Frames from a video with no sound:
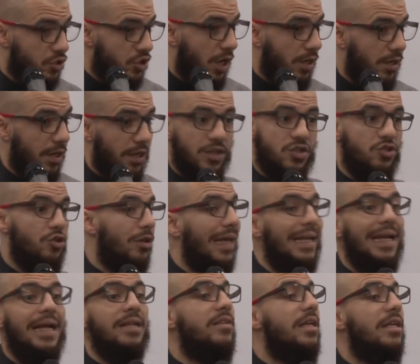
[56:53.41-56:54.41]
inshallah, because you
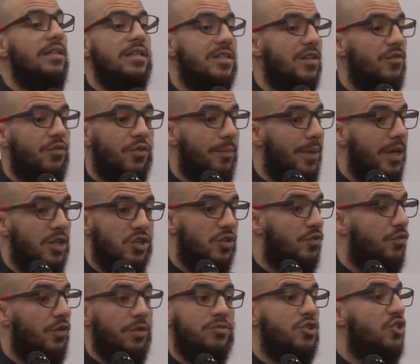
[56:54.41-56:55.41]
cannot take this
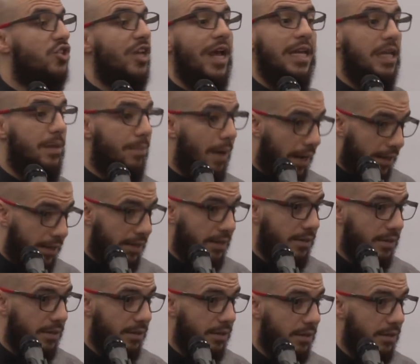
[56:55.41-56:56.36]
information from just anybody.